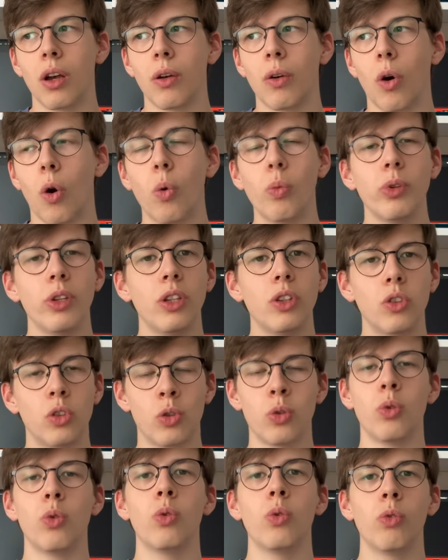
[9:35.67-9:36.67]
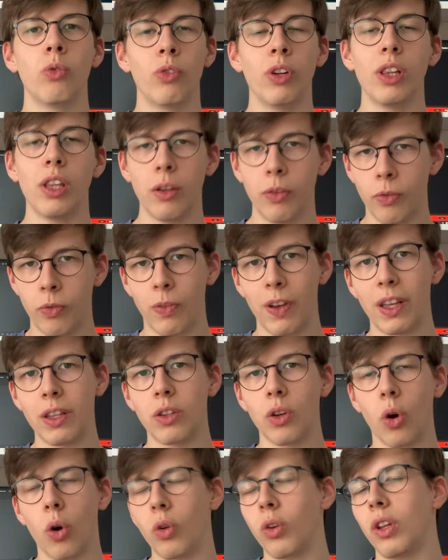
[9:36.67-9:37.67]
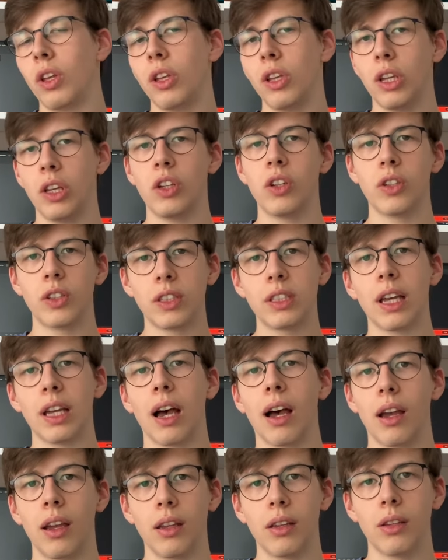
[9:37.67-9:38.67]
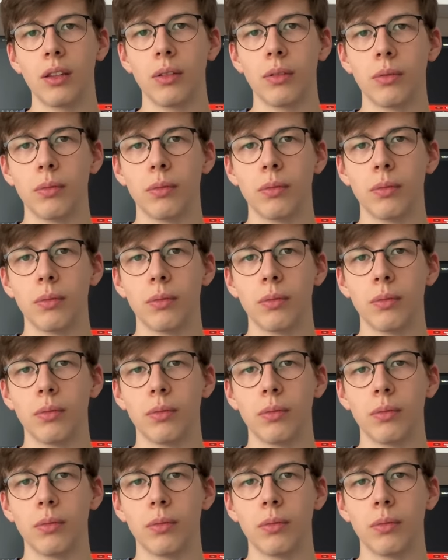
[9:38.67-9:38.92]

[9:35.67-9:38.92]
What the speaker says: only to really fit on each side.